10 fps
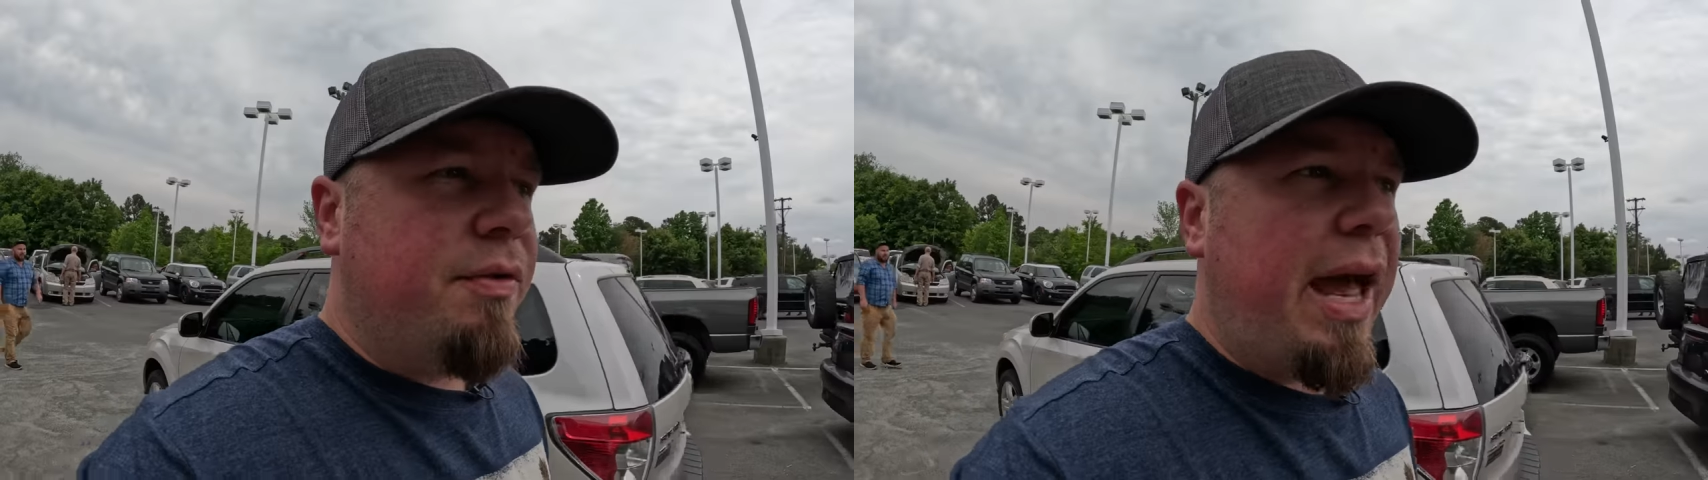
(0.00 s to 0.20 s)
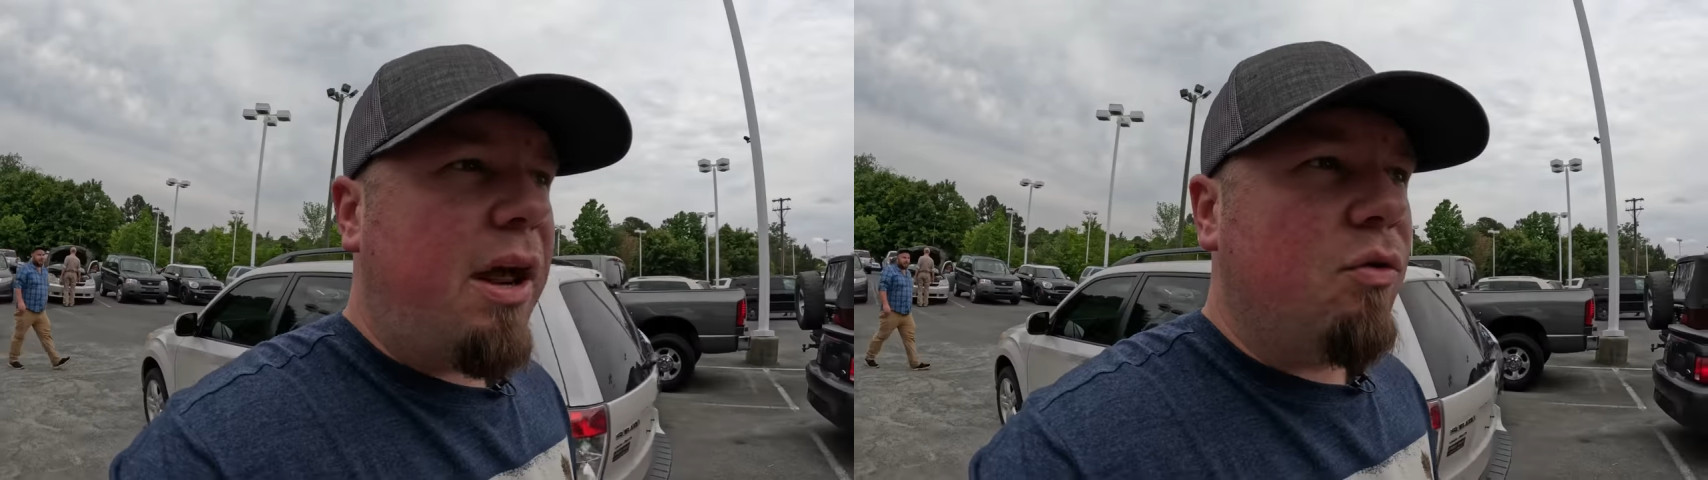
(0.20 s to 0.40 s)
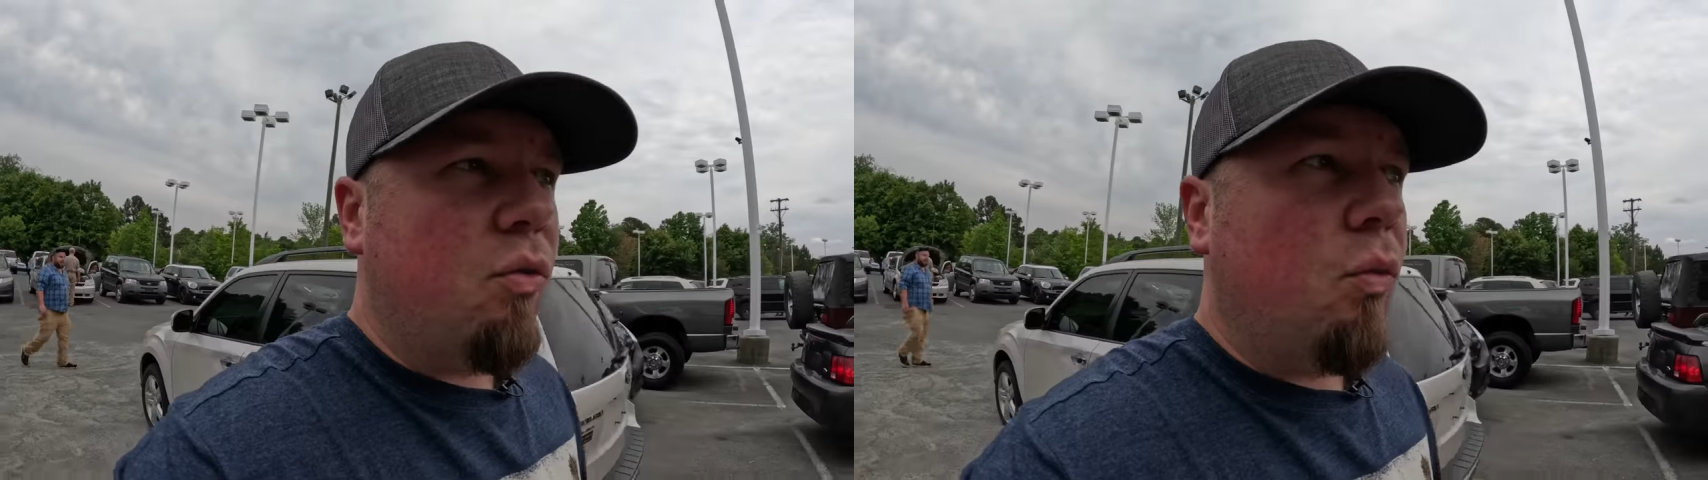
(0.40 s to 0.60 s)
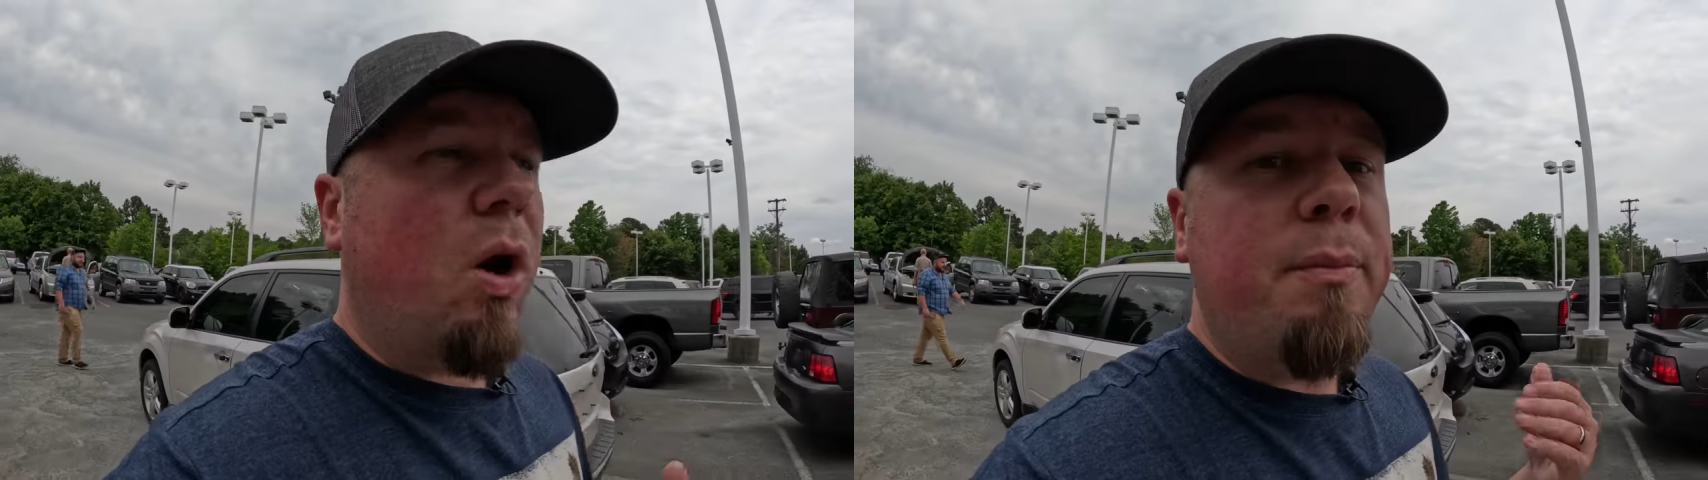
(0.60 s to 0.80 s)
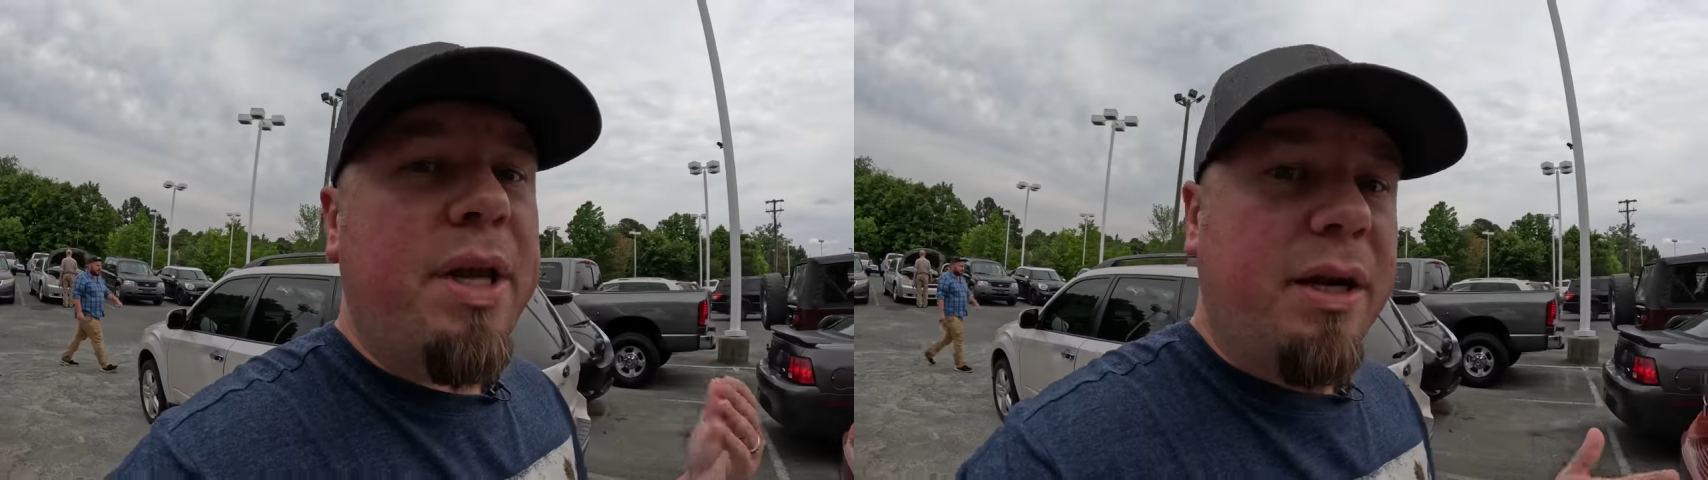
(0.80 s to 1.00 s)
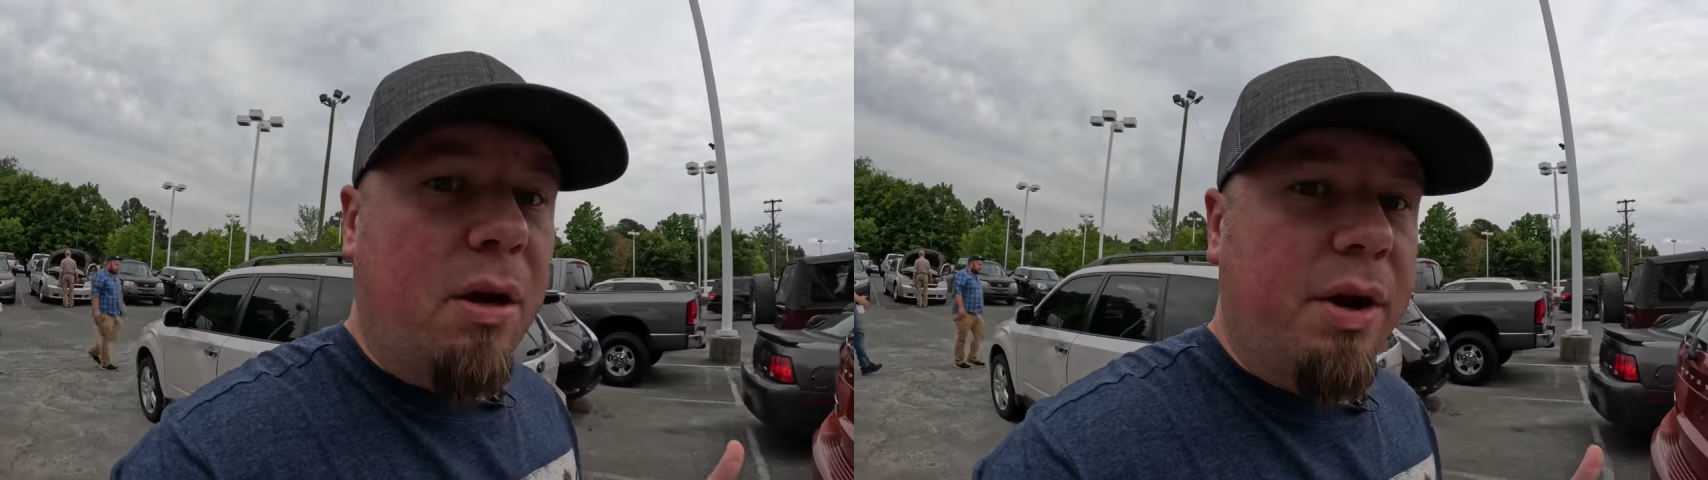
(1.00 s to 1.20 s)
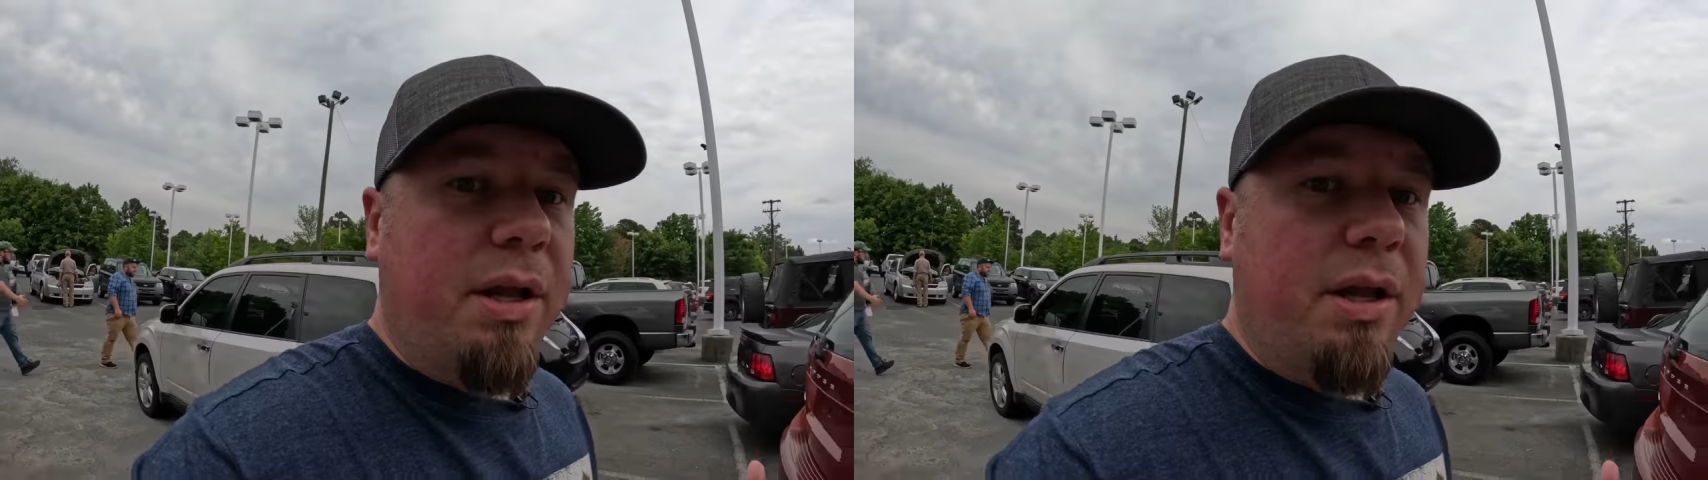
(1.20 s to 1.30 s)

that were bidding on